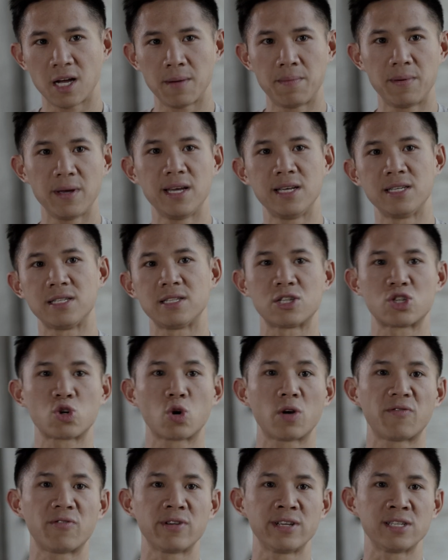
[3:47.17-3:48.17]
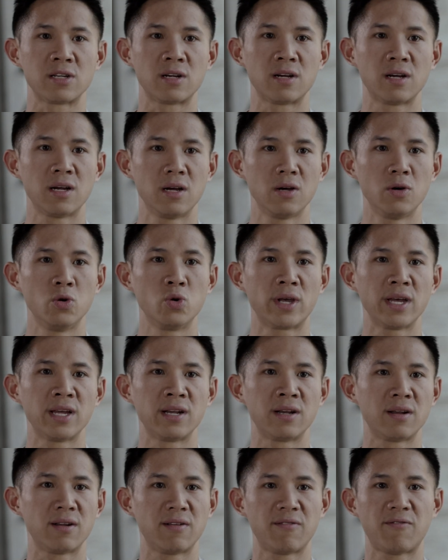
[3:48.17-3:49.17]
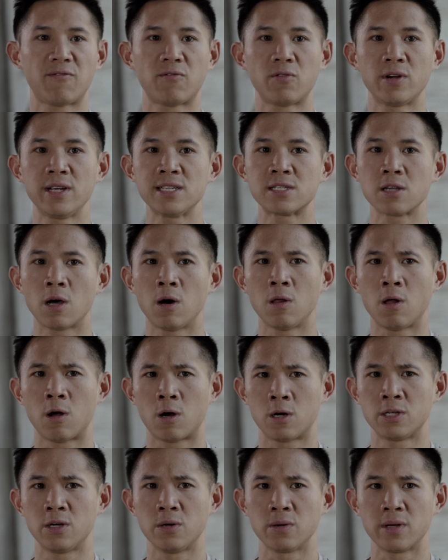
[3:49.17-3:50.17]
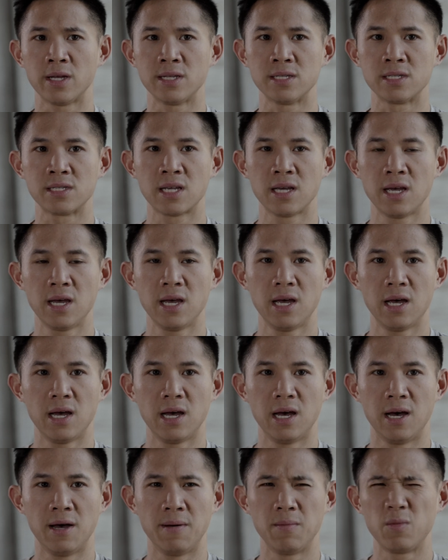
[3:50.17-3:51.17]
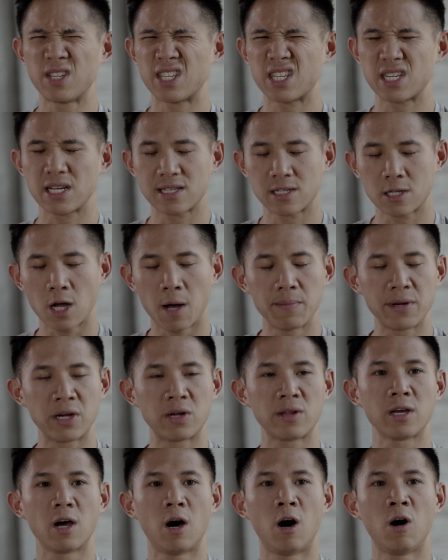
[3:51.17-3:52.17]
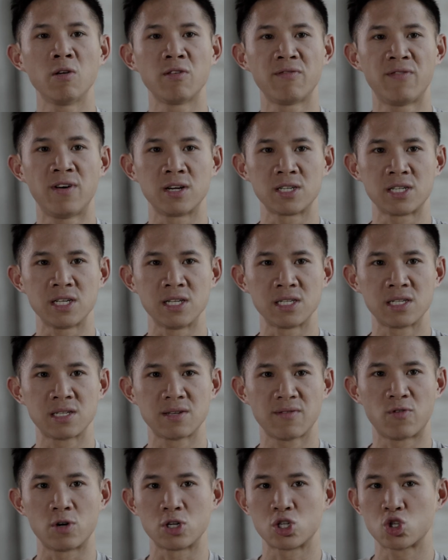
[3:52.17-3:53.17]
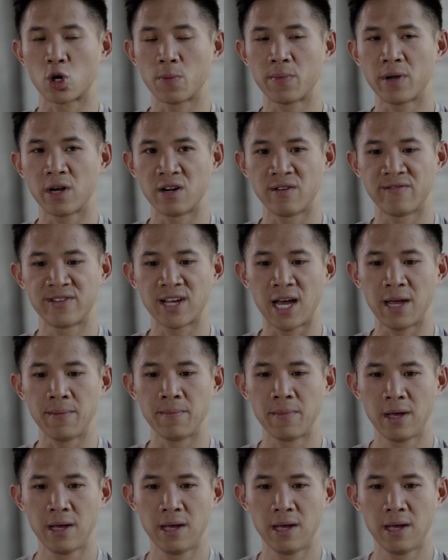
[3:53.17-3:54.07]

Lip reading: up is the short freezer, who can freeze all R tokens, which stop nearly all the functions for a short period of time.